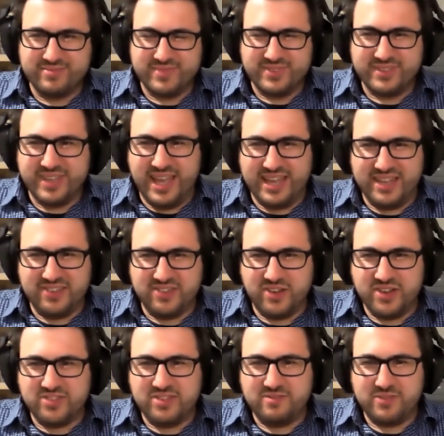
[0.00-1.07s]
Yeah, these
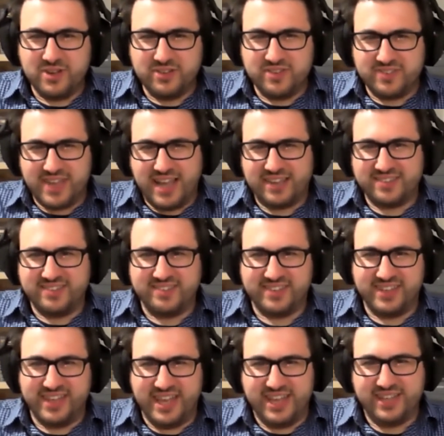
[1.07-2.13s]
1930s gangsters
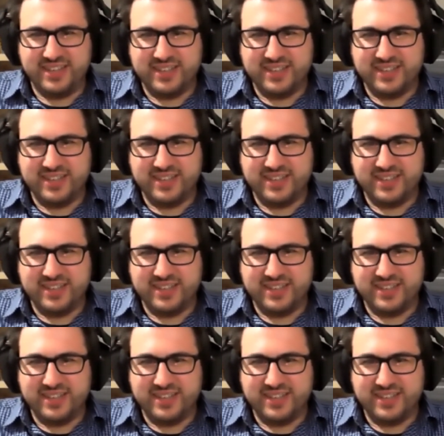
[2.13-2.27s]
can get in.